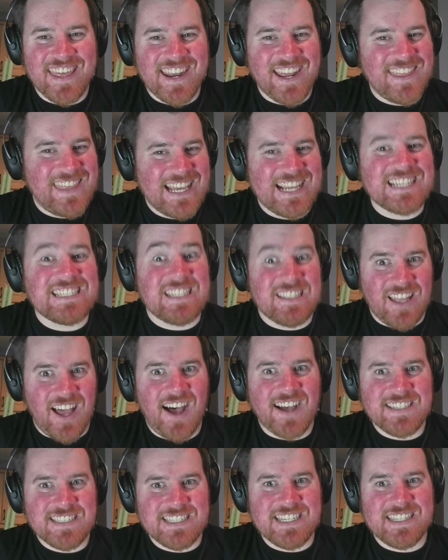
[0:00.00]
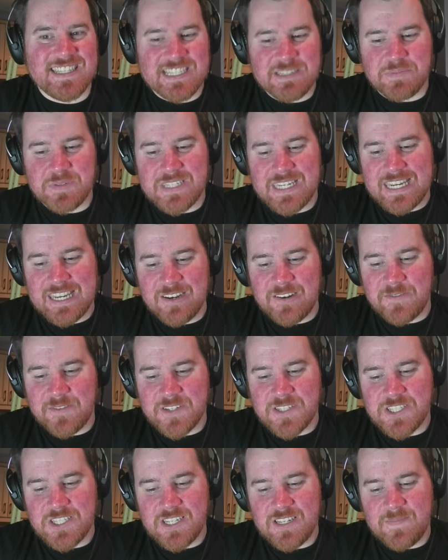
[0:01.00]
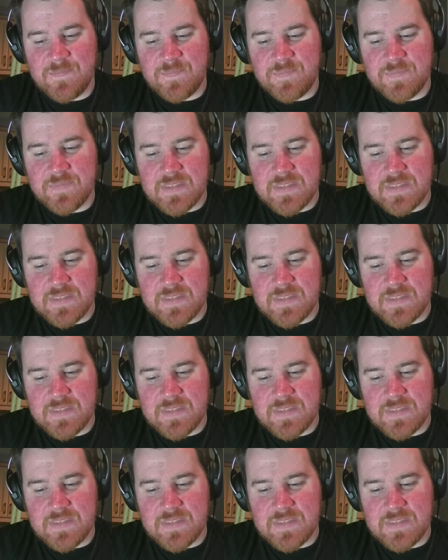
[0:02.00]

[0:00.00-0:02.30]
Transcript: I think is lost in this particular version.